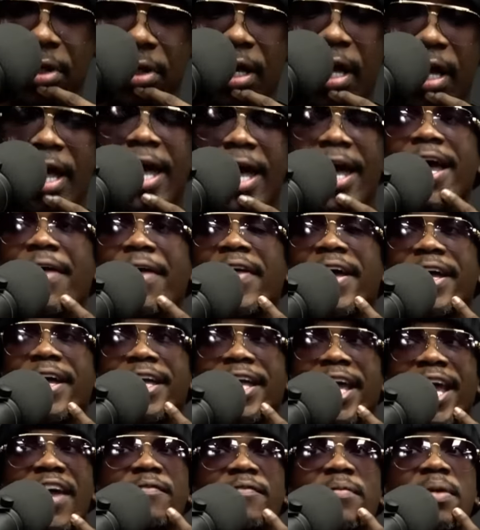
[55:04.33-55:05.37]
And they
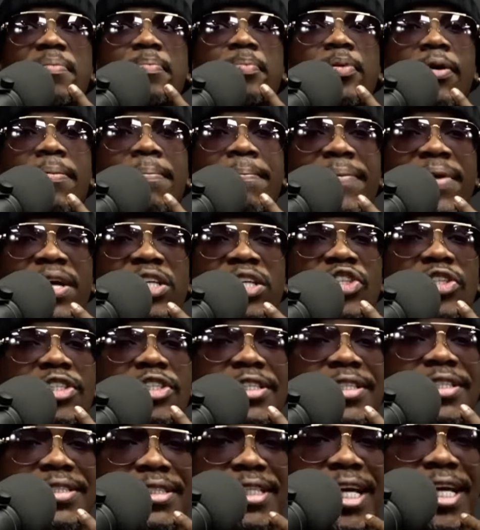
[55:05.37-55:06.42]
gave me permission to
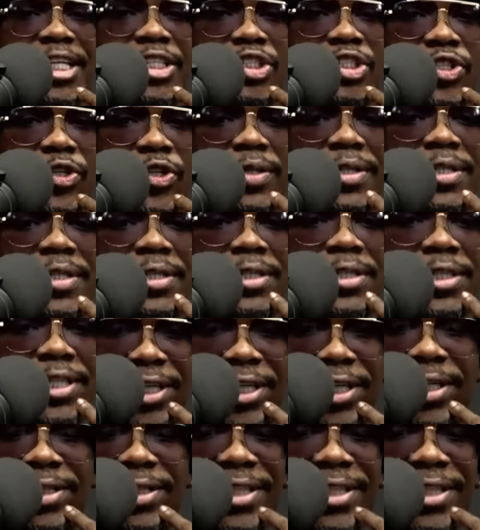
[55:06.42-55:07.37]
say certain things.